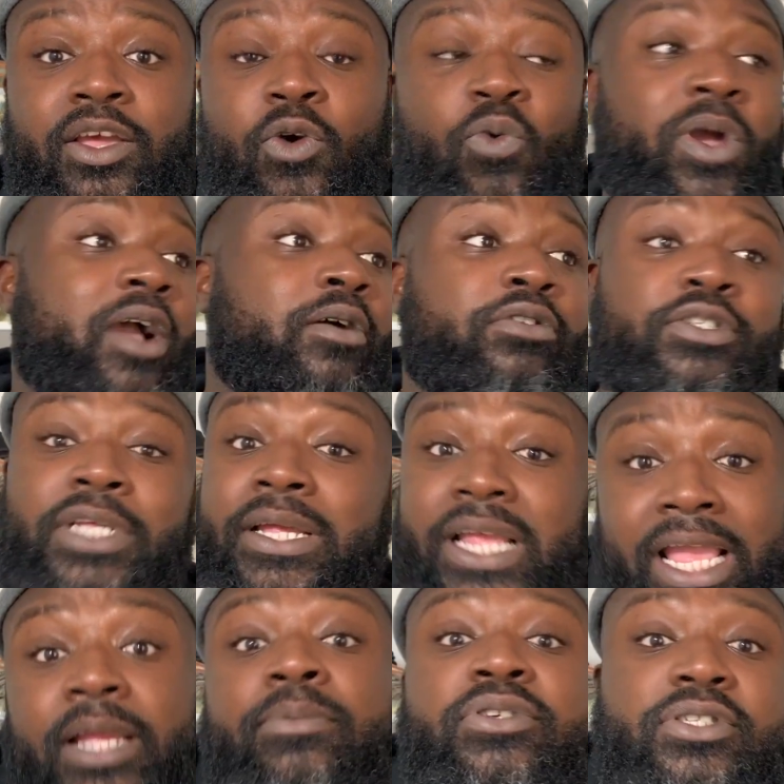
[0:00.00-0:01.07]
where I was
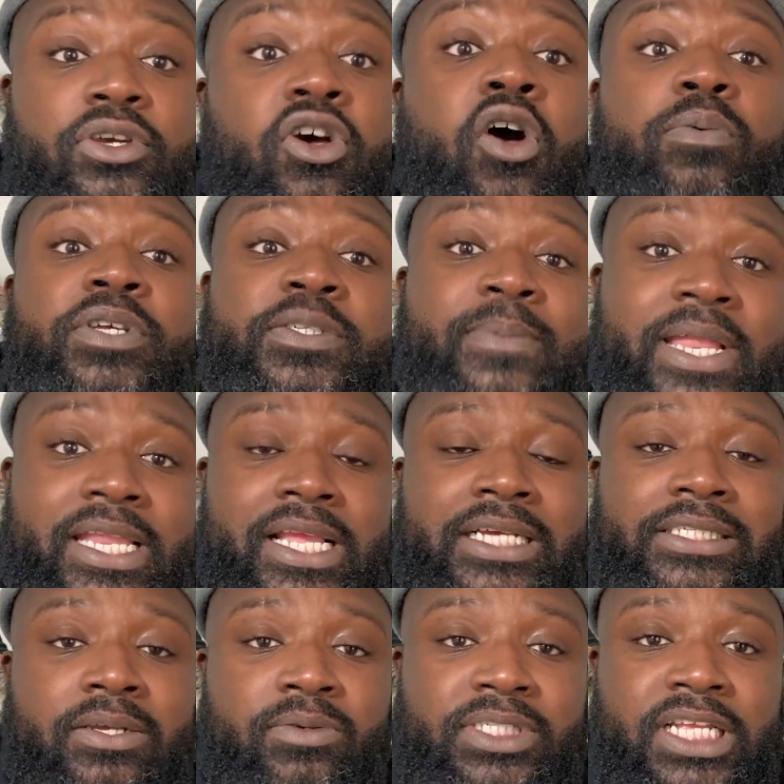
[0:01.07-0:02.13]
able to cop as many as
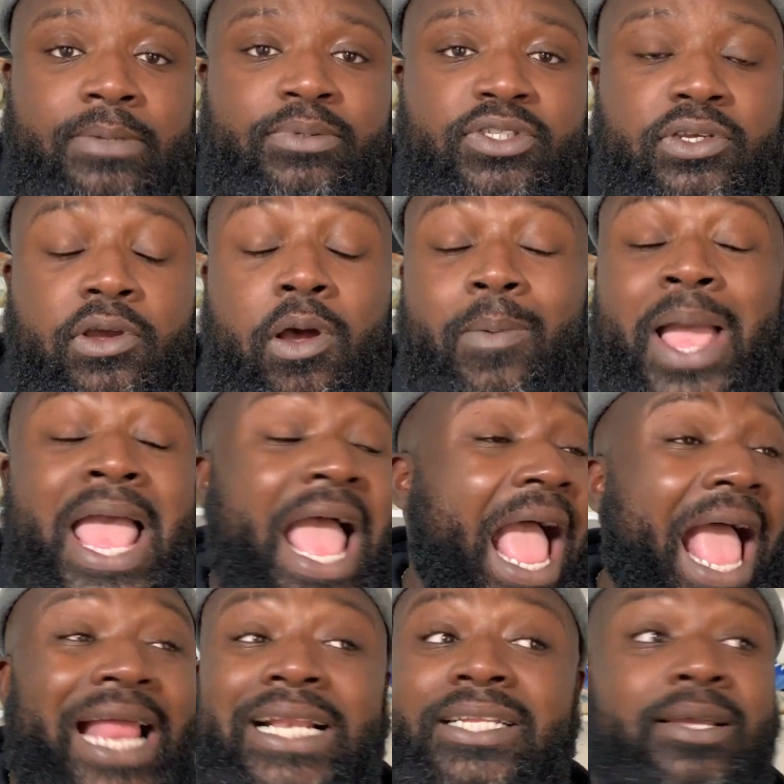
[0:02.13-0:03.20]
I was able to cop,
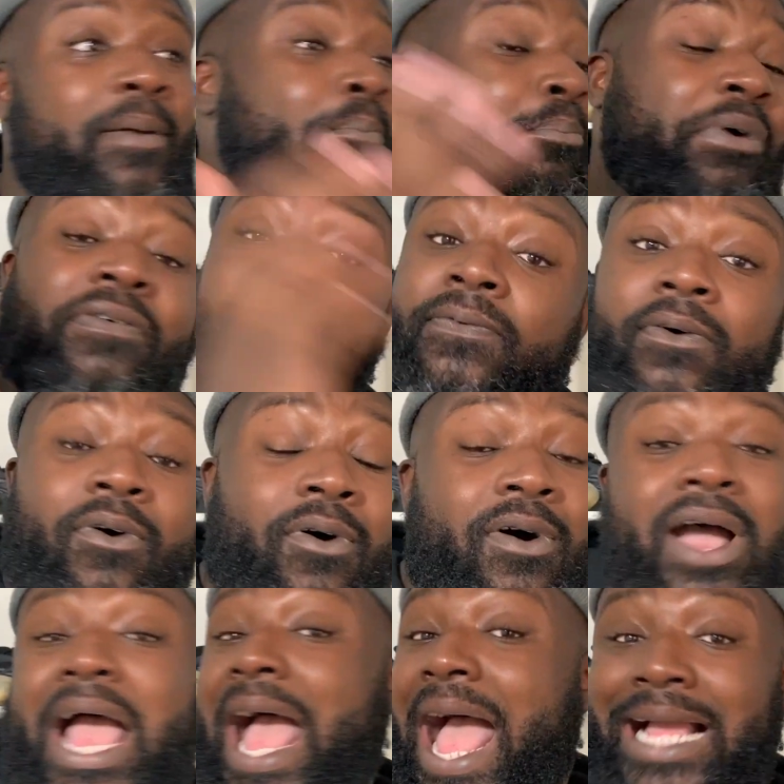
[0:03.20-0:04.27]
and
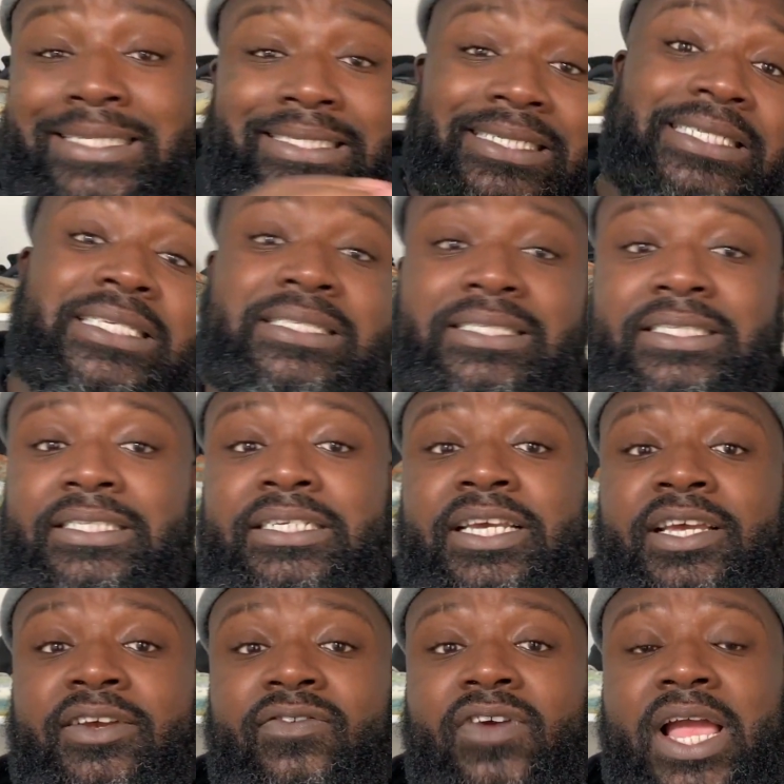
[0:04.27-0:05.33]
before and since,
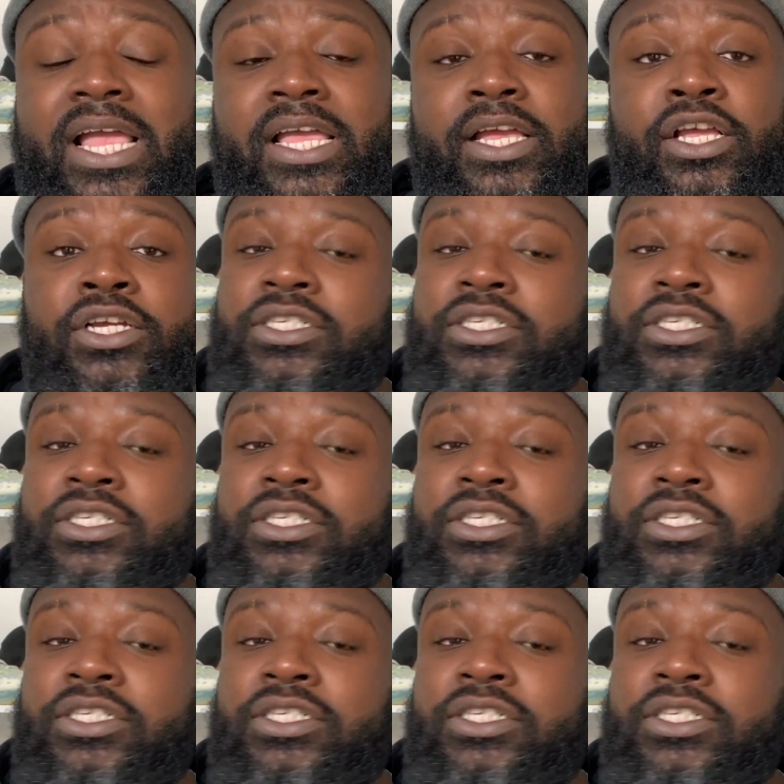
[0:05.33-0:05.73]
right?